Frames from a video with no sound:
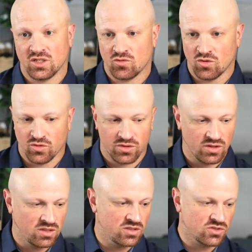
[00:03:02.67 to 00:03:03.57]
growth
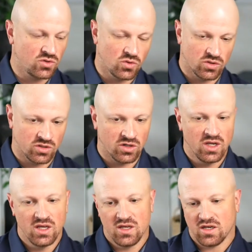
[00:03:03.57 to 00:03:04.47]
in this quarter.
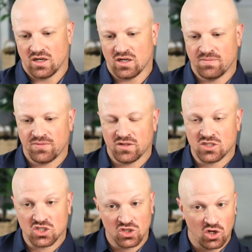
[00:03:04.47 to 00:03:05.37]
It
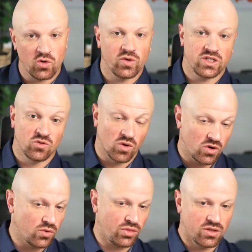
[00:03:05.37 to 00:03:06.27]
slowed
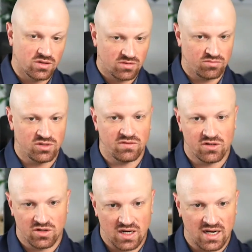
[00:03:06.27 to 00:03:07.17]
growth, believe it
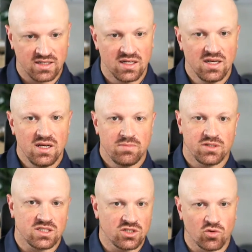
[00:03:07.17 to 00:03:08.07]
or not,
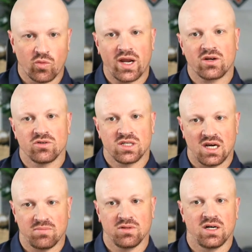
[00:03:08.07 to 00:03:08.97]
but still record
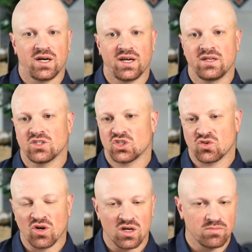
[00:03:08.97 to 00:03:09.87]
top line,
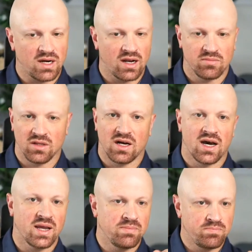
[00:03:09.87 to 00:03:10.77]
strong bottom
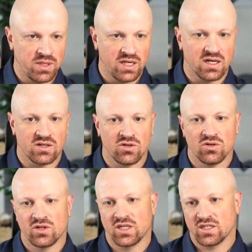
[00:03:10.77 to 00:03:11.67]
line, beat on
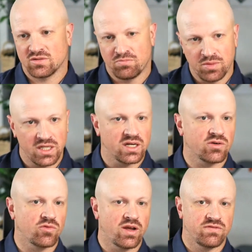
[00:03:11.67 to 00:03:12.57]
earnings, beat
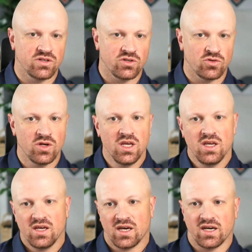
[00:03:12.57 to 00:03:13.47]
on revenue,
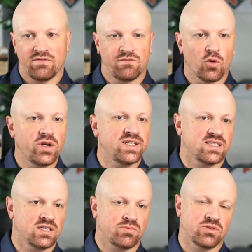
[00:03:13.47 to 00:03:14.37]
had
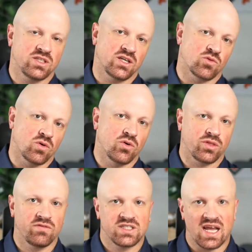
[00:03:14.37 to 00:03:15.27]
46%
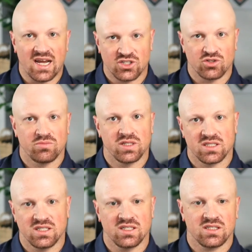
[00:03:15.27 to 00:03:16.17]
growth of its Azure
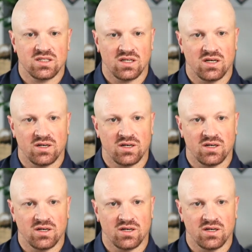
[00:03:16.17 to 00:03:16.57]
business,